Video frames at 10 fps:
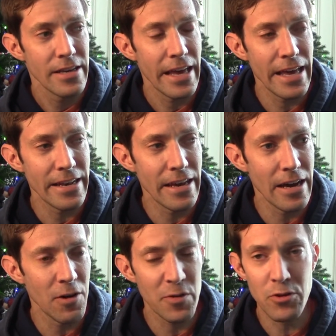And
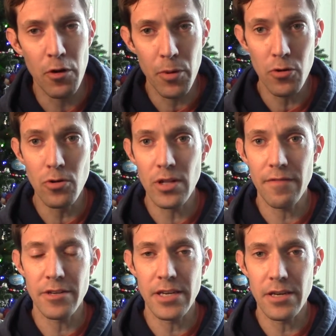uh, we do a pool
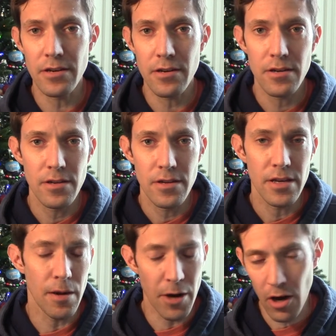every year
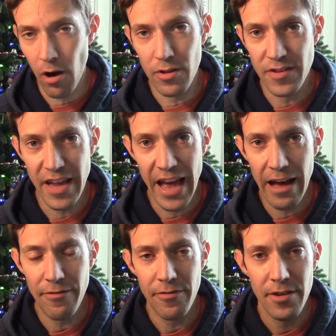among all the
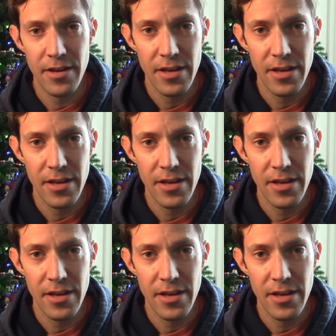staff,